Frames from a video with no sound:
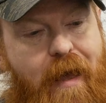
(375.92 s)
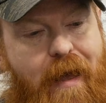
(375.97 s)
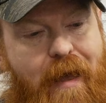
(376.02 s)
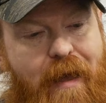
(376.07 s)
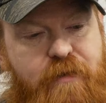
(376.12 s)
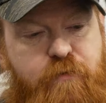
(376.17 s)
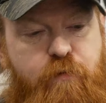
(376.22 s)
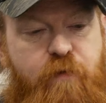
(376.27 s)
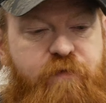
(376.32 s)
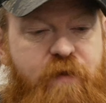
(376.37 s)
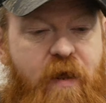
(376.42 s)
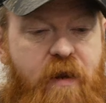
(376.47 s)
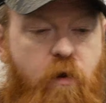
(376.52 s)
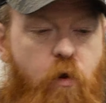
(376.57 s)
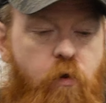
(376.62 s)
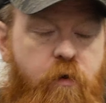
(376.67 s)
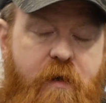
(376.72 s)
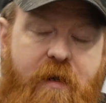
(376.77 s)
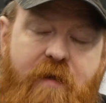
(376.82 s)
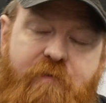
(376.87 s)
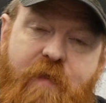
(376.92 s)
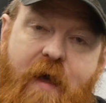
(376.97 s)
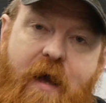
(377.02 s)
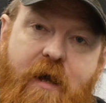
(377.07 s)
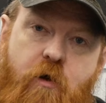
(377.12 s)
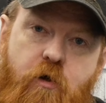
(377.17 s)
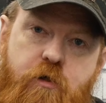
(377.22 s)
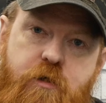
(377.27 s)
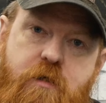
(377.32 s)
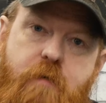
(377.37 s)
as we've said, underneath that
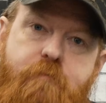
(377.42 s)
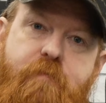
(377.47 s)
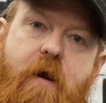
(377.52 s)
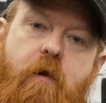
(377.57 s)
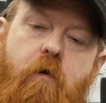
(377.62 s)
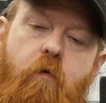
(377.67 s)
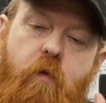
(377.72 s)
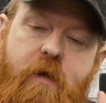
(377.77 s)
custom barrel,